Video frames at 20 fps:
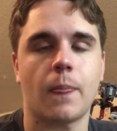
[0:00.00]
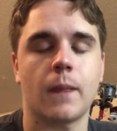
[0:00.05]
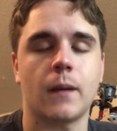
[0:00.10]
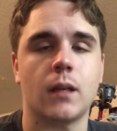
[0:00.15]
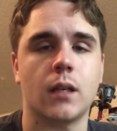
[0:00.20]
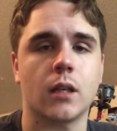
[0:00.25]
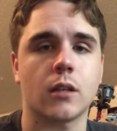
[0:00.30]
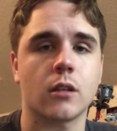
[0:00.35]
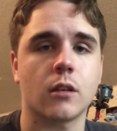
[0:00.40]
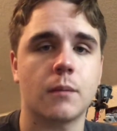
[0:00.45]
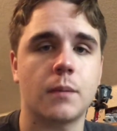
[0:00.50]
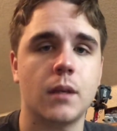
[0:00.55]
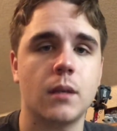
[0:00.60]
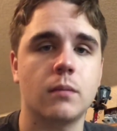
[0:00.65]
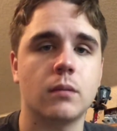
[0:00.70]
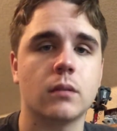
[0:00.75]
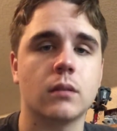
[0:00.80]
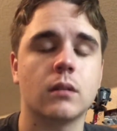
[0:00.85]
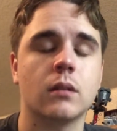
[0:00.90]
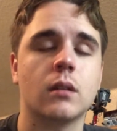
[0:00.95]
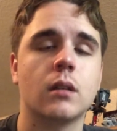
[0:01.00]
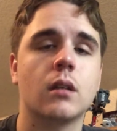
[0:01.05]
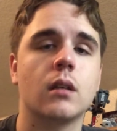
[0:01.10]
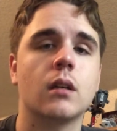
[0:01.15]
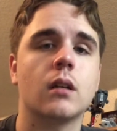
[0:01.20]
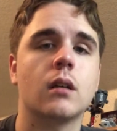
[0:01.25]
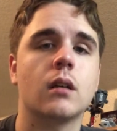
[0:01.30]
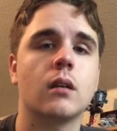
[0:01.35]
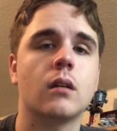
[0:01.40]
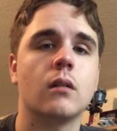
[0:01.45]
Younger people,
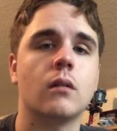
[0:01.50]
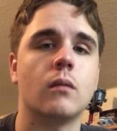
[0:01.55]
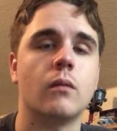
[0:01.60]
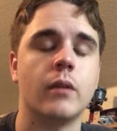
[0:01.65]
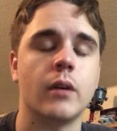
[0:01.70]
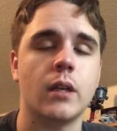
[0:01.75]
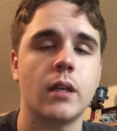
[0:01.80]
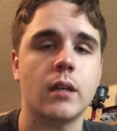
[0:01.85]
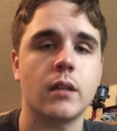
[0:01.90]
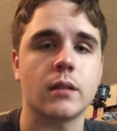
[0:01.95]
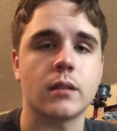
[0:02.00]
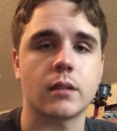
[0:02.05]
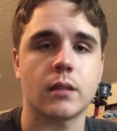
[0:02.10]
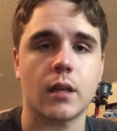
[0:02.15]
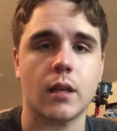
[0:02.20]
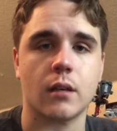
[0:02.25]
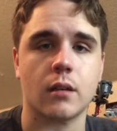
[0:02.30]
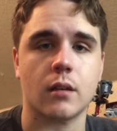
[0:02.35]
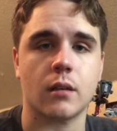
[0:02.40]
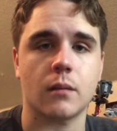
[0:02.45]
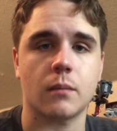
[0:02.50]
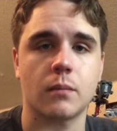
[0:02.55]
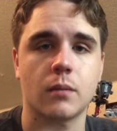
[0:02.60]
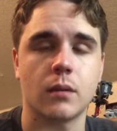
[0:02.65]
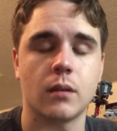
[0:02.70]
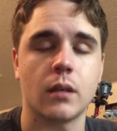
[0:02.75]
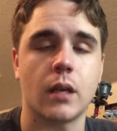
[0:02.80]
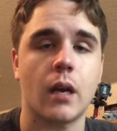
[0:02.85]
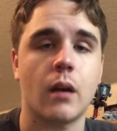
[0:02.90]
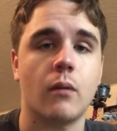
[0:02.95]
we need to stand up
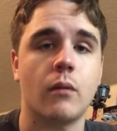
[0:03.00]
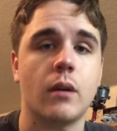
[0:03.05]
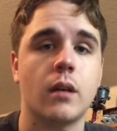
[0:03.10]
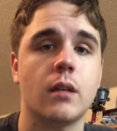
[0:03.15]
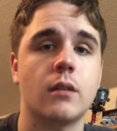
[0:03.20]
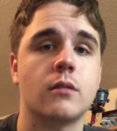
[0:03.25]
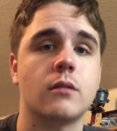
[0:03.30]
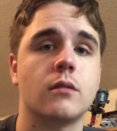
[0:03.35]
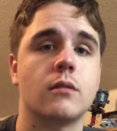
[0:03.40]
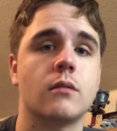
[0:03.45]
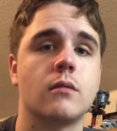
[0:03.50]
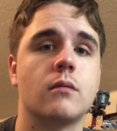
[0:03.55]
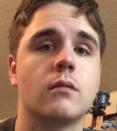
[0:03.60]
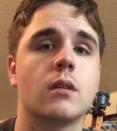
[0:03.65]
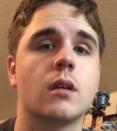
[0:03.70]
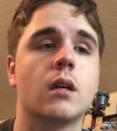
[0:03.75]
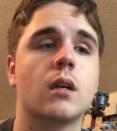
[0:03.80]
and we need to